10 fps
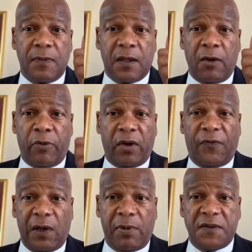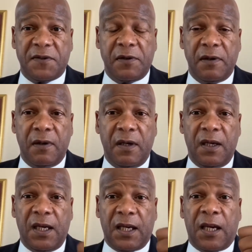get rid of filibuster,
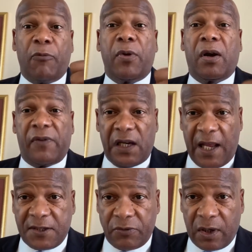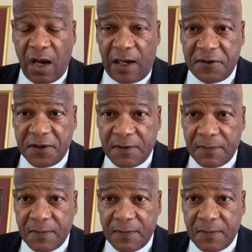get rid of the electoral college,